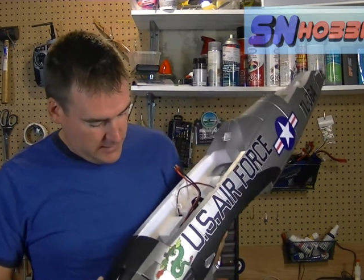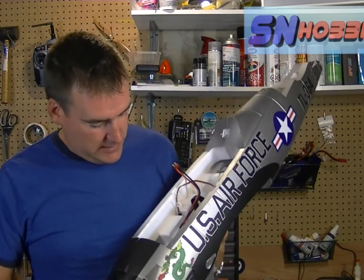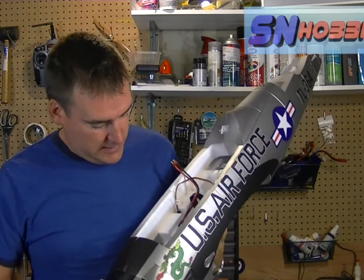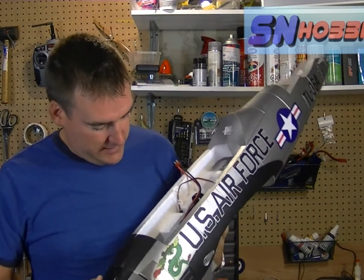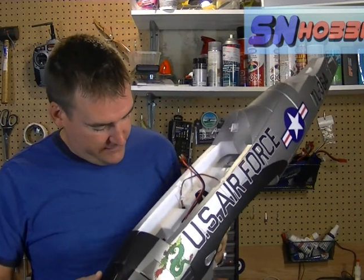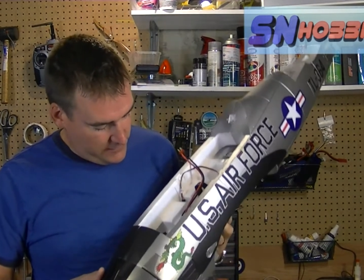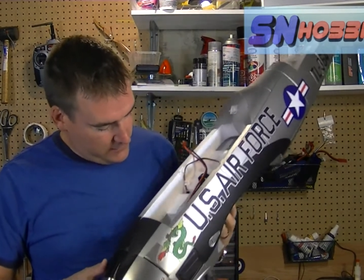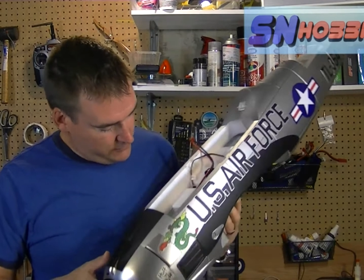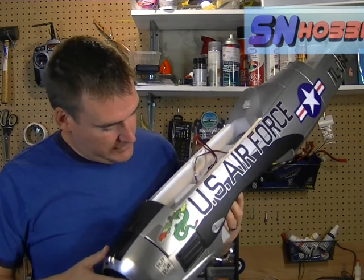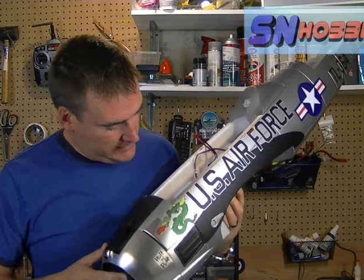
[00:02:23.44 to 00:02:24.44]
If you
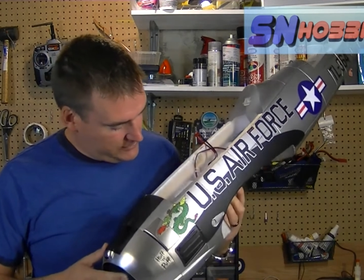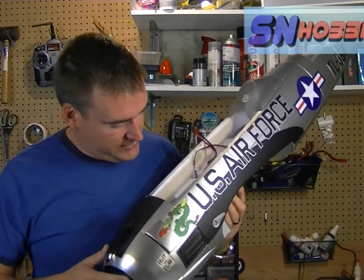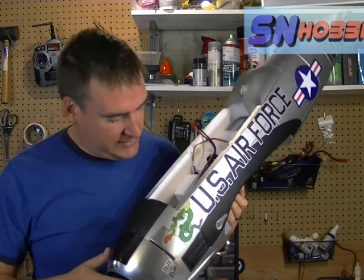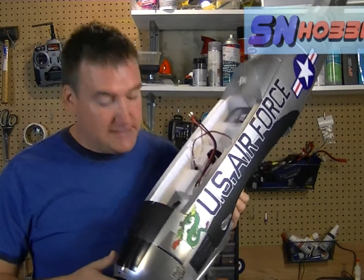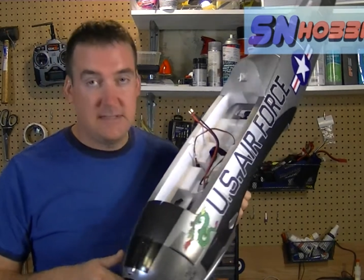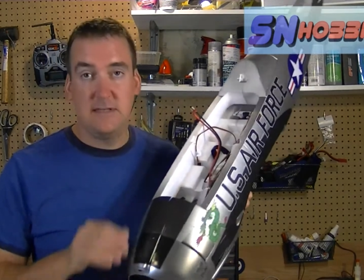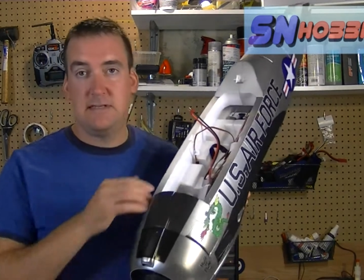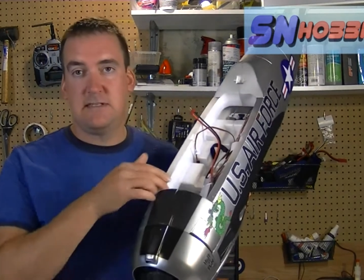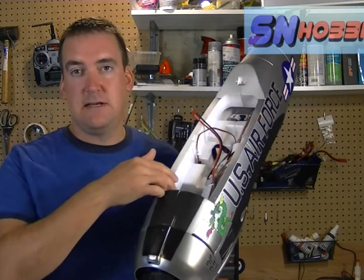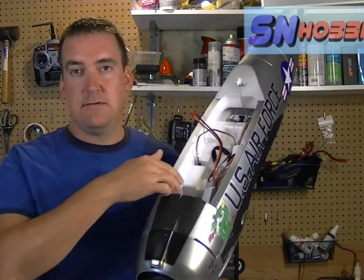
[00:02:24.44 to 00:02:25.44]
look really closely, you can see the
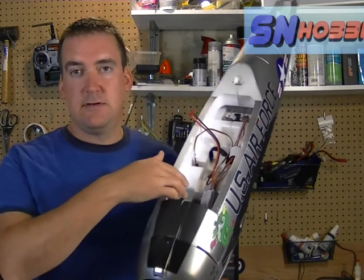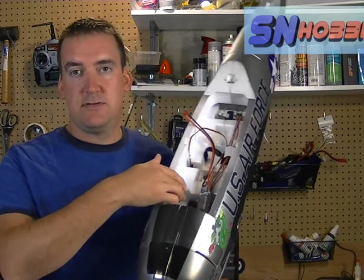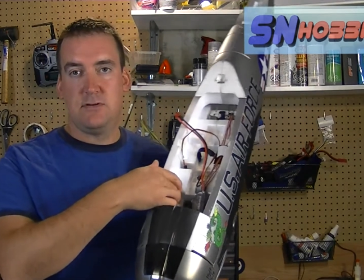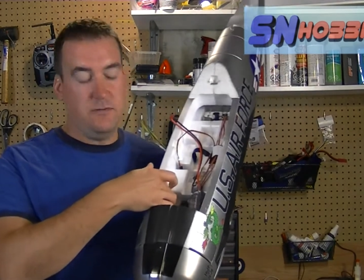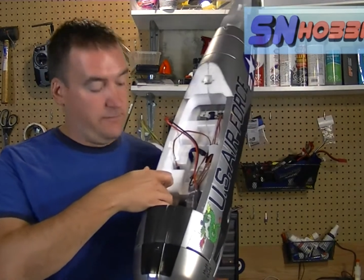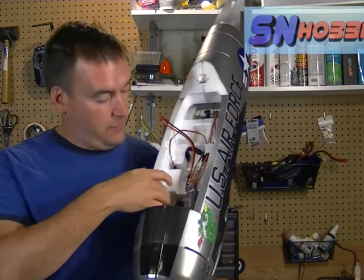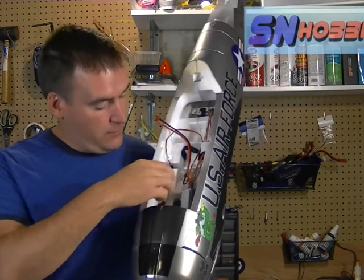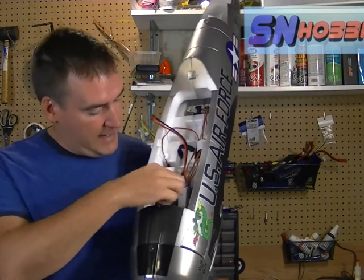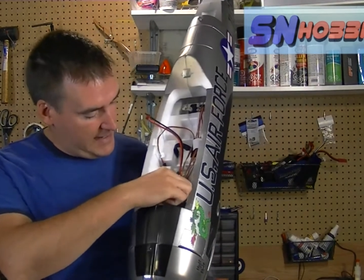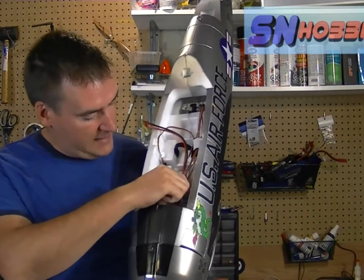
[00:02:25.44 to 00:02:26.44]
steering
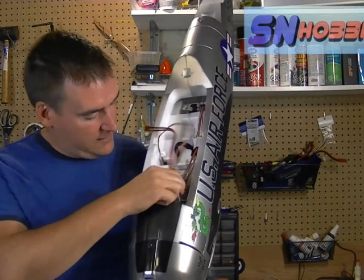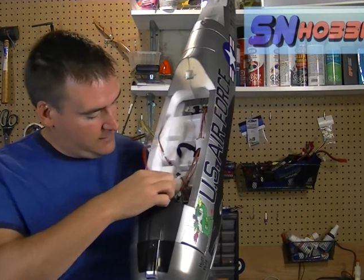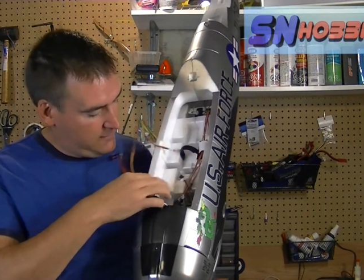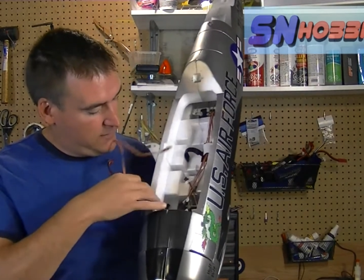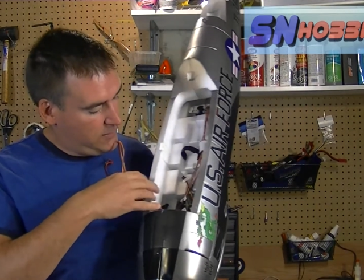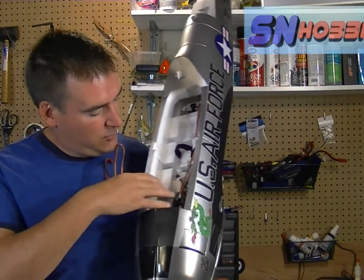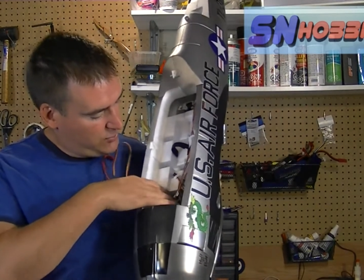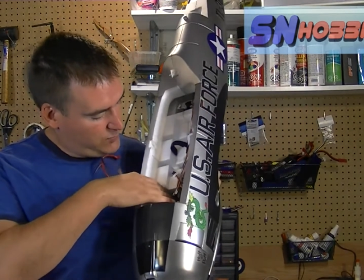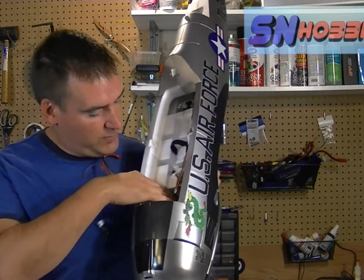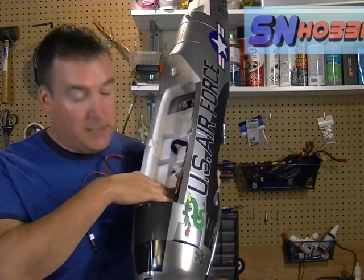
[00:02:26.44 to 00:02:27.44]
servo and the
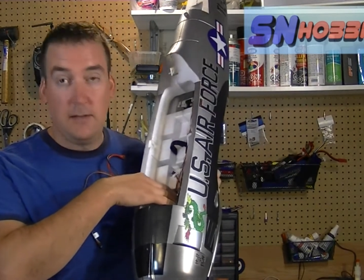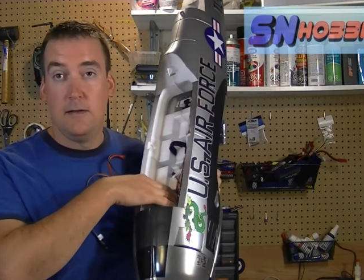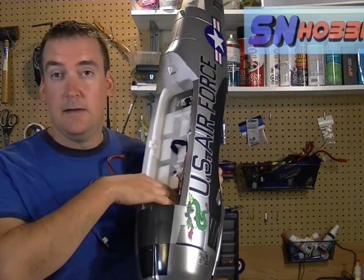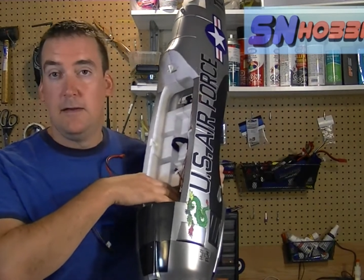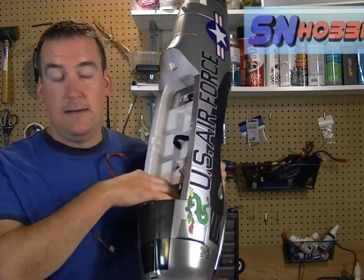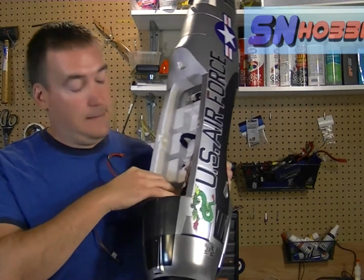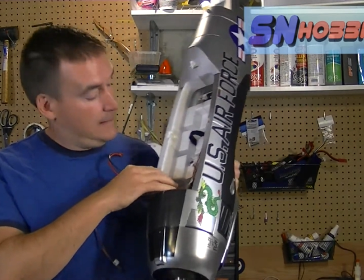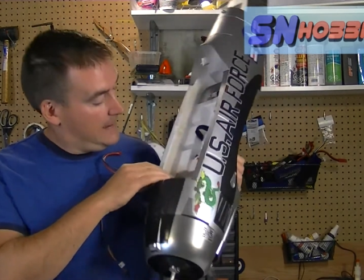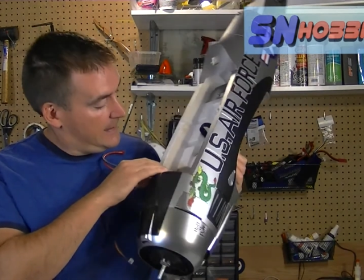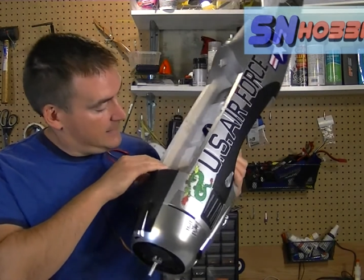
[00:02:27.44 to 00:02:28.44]
nose wheel,
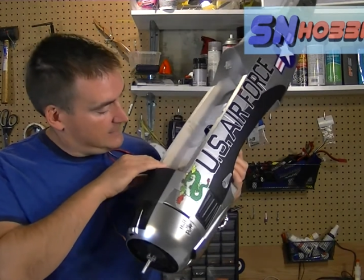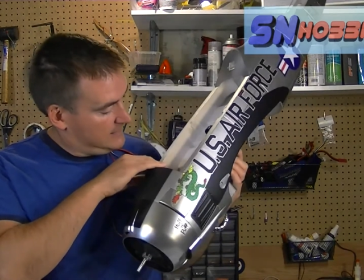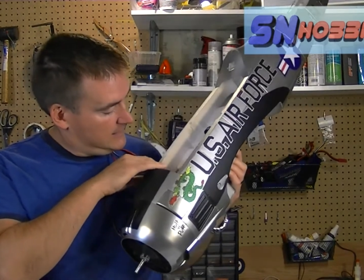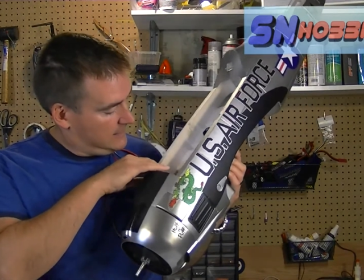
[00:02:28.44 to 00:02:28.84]
and